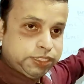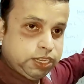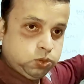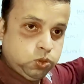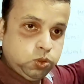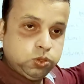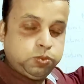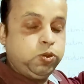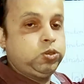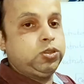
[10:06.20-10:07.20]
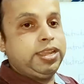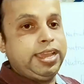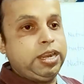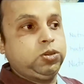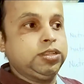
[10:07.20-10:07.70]
glucose. Fructose and
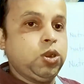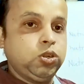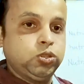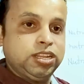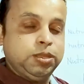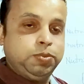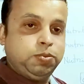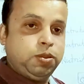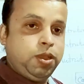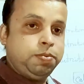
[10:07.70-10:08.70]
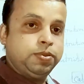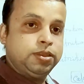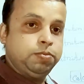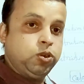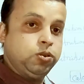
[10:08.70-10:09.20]
galactose are also the simple form of
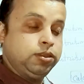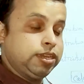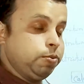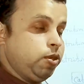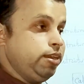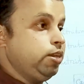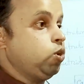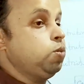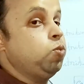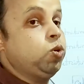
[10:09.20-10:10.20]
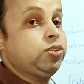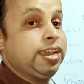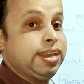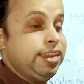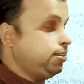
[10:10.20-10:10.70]
carbohydrate or
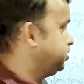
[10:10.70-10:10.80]
monosaccharide.